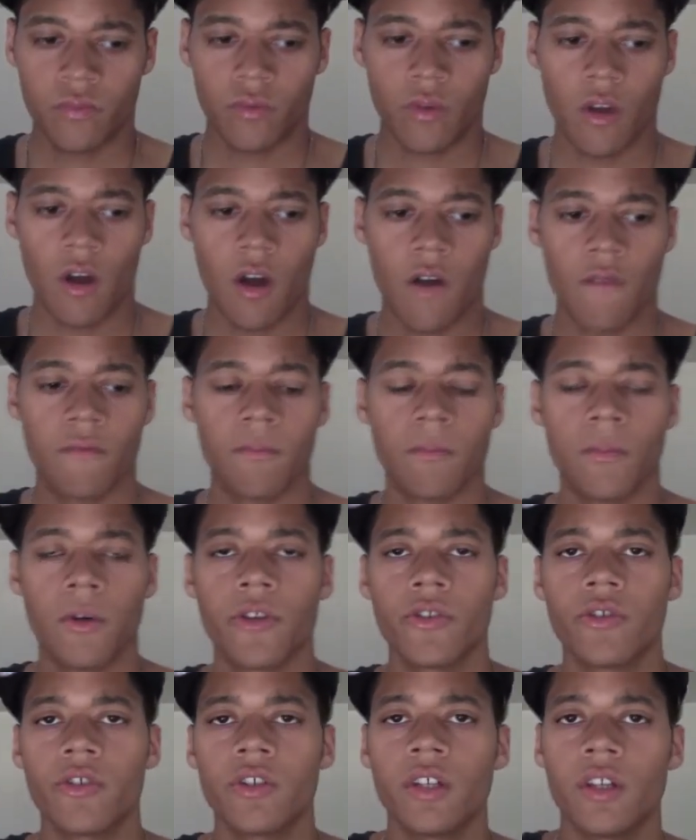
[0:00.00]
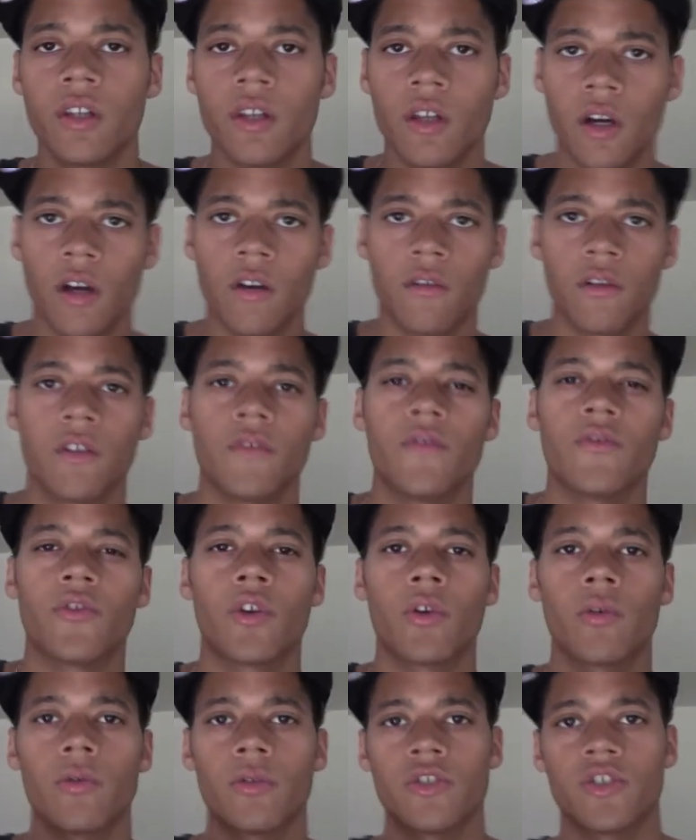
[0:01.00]
of motherly love, of
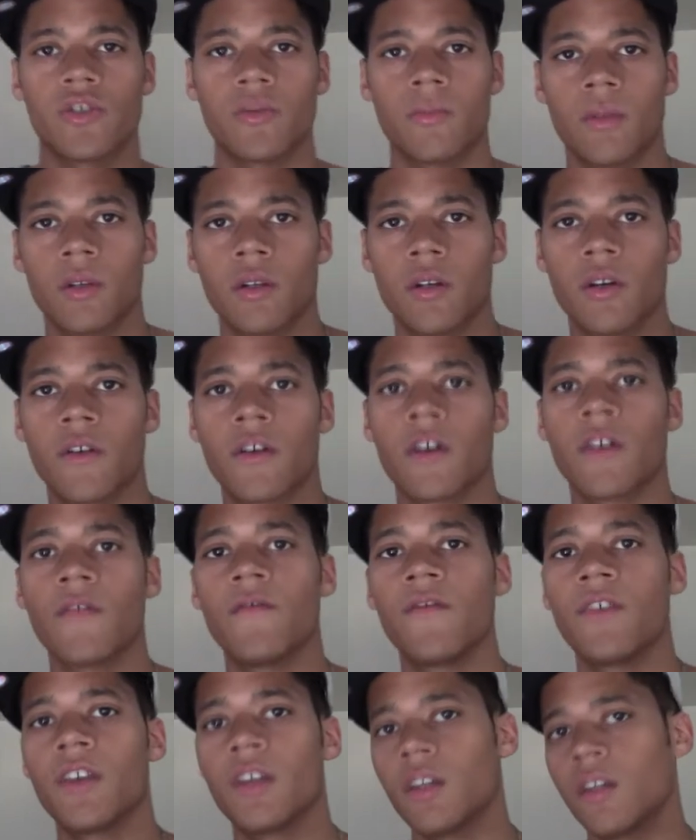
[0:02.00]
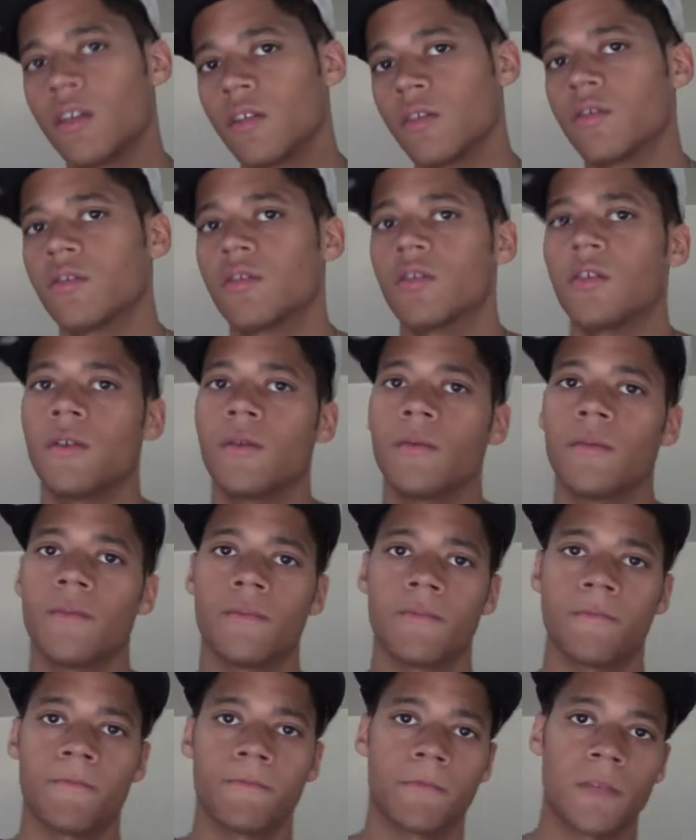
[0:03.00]
nourishment, of conveniency
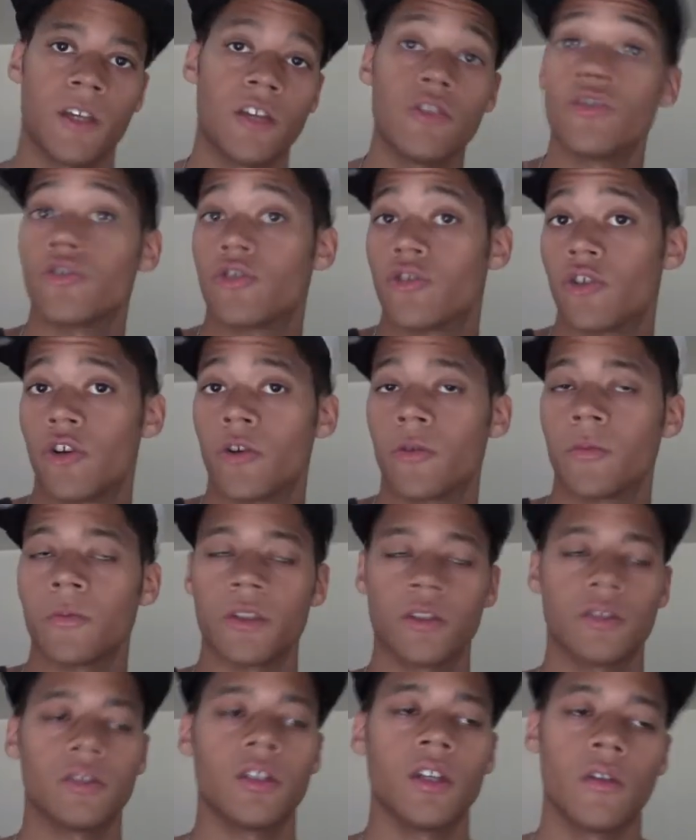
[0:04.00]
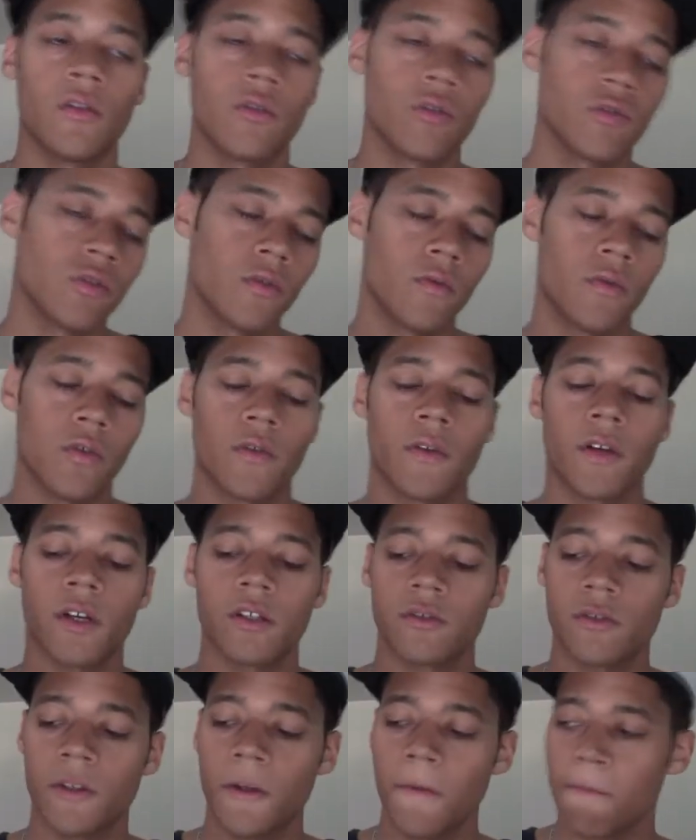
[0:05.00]
in your chart. Let's say it goes to the 4th
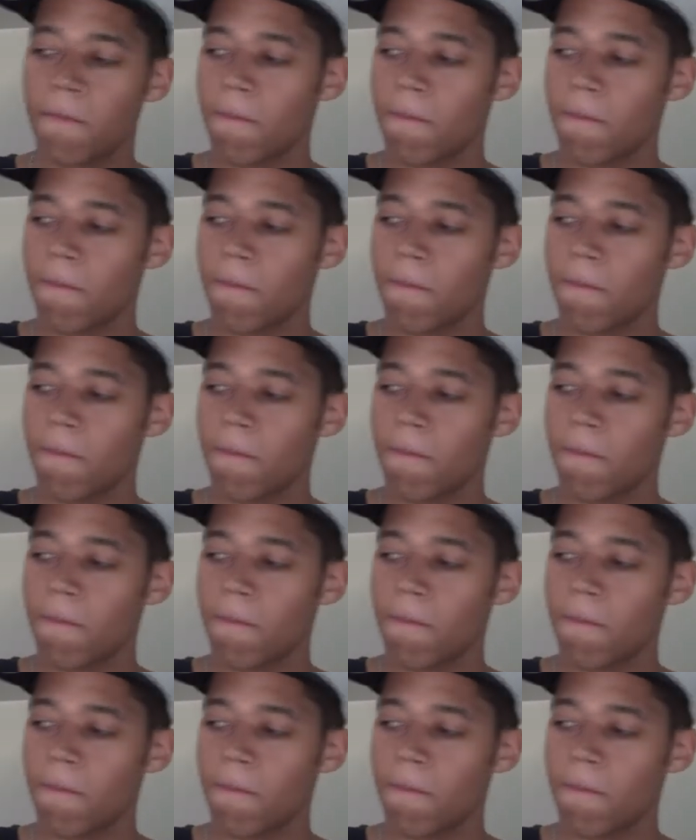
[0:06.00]
house, right?